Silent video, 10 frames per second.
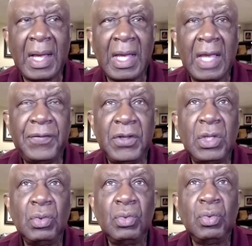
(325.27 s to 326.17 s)
if
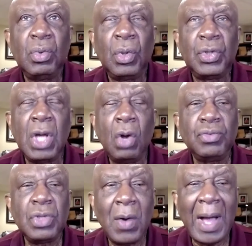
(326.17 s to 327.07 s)
you
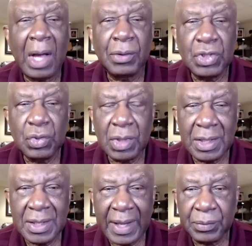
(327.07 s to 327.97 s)
don't know how to
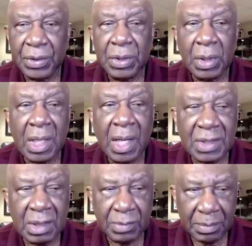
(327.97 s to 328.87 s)
connect with your
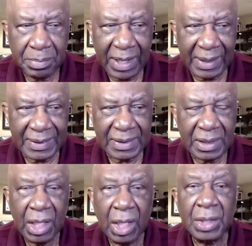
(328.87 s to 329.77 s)
customer
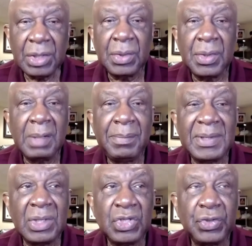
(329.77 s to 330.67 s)
base, you're going to
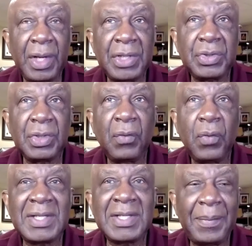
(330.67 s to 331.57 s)
miss the treasure of
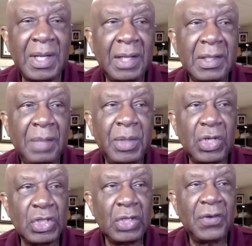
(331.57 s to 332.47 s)
what's happening out there,
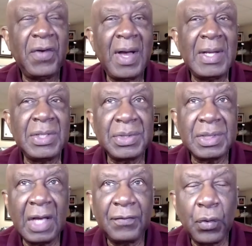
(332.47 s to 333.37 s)
because you find
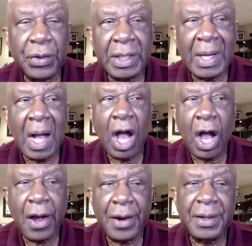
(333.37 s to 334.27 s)
yourself working
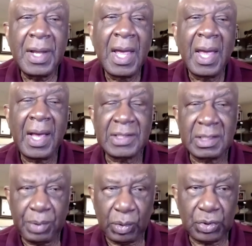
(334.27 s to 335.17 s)
hard as
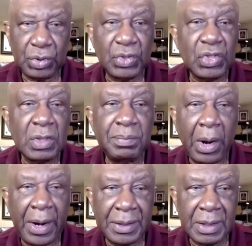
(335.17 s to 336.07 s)
opposed to
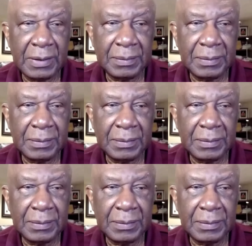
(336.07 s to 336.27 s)
smart.